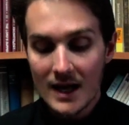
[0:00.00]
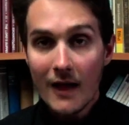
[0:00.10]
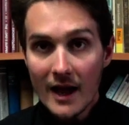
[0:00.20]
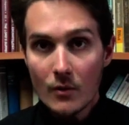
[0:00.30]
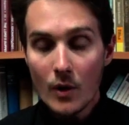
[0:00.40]

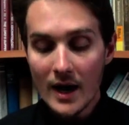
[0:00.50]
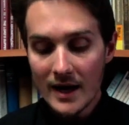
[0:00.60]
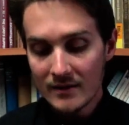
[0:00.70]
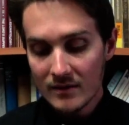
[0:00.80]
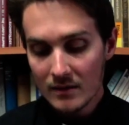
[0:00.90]

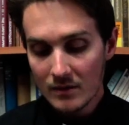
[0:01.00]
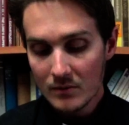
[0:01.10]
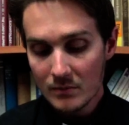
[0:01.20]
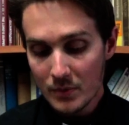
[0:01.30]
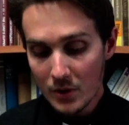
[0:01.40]
Likewise,
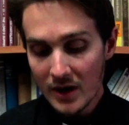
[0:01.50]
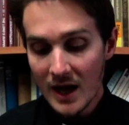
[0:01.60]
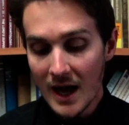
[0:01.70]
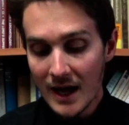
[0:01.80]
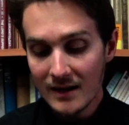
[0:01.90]

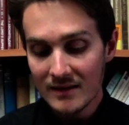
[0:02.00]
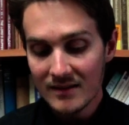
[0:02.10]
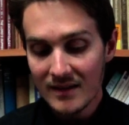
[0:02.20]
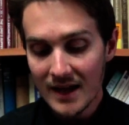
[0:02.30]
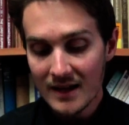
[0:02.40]
Bugenhagen
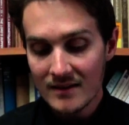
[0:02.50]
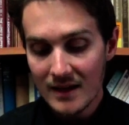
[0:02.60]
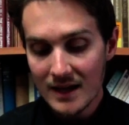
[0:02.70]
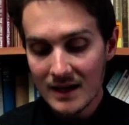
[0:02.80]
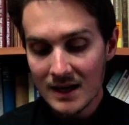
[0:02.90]
says
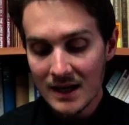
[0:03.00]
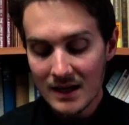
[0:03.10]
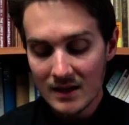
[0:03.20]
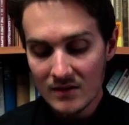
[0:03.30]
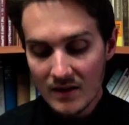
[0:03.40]
in
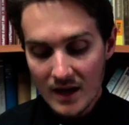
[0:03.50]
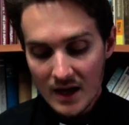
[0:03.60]
his